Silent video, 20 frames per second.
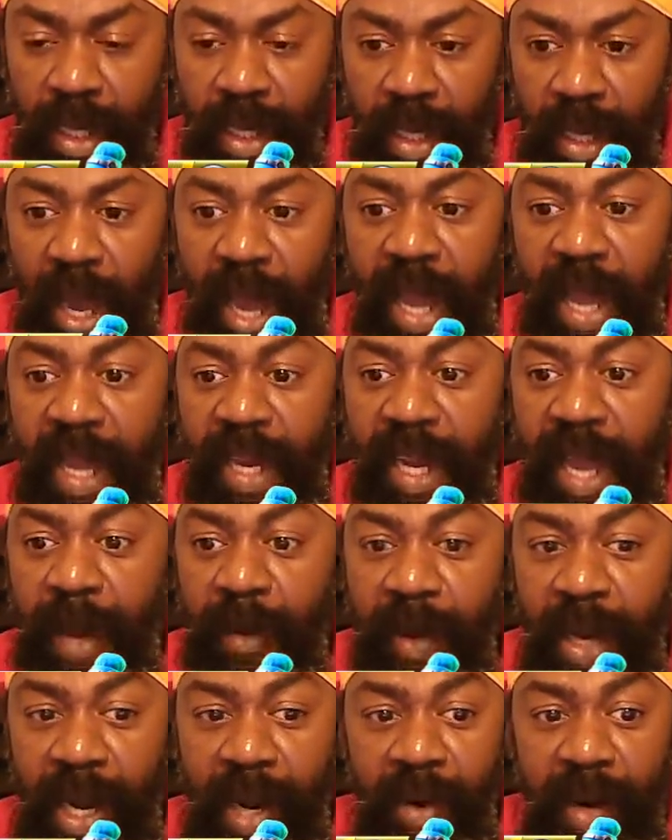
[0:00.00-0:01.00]
I and I,
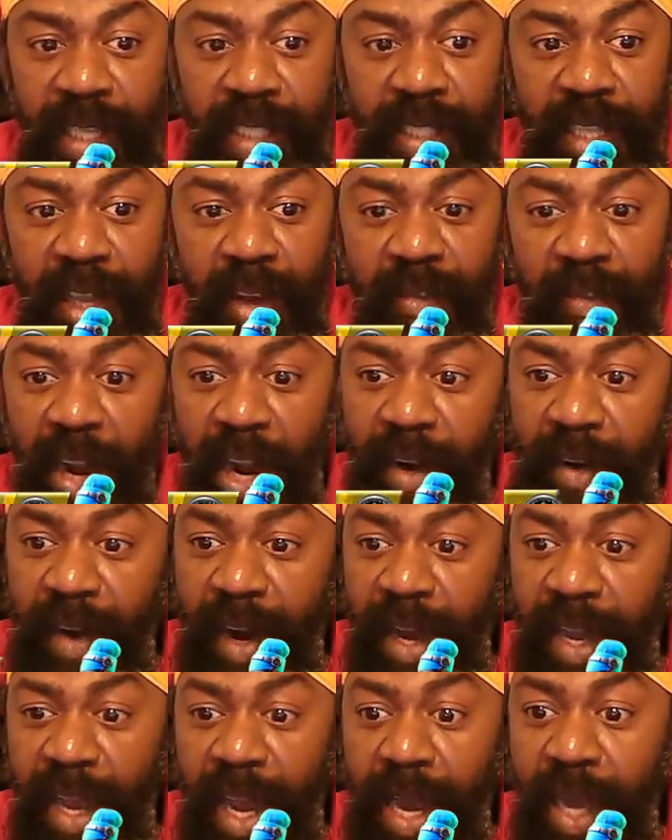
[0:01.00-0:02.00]
we are
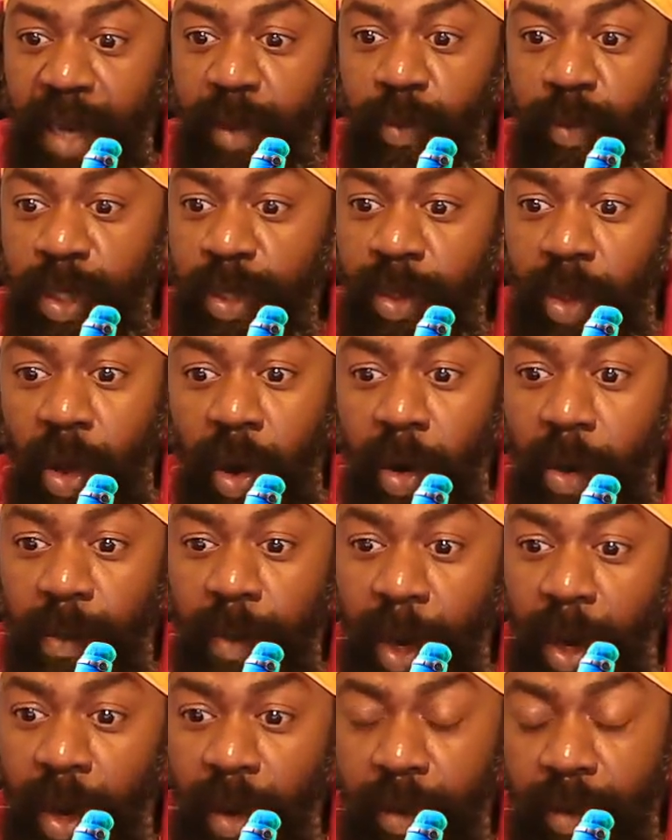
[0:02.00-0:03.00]
Rastafari and we don't
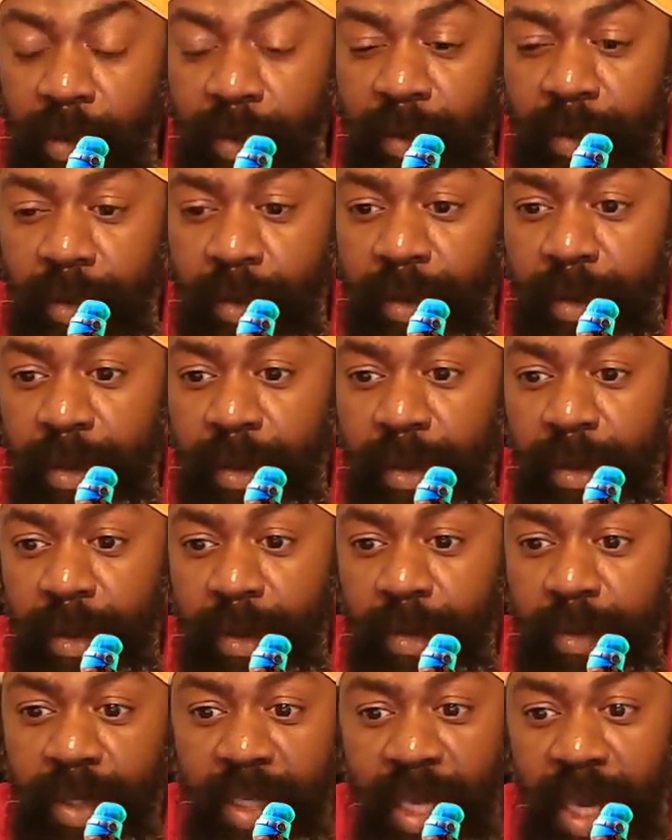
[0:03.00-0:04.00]
bow.
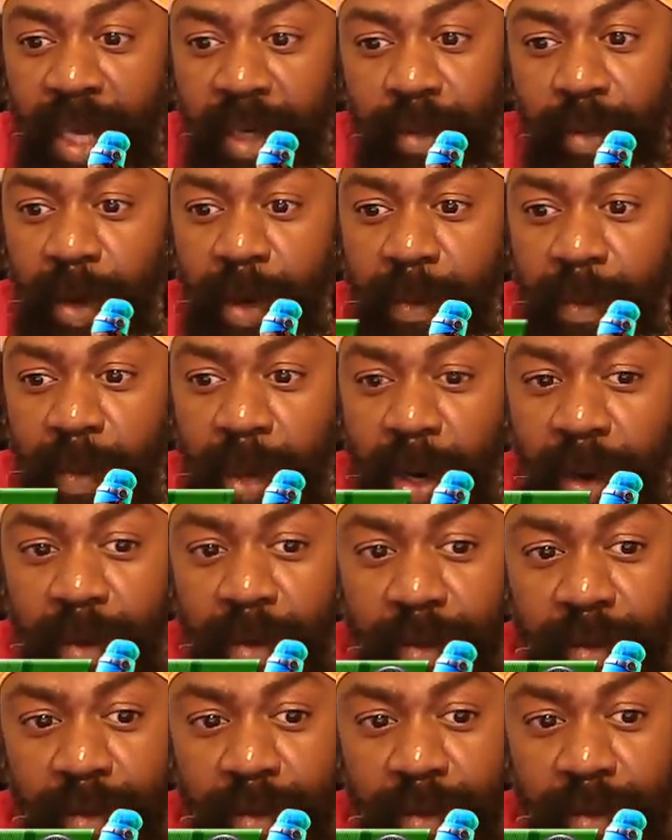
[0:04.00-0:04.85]
We're not going bow.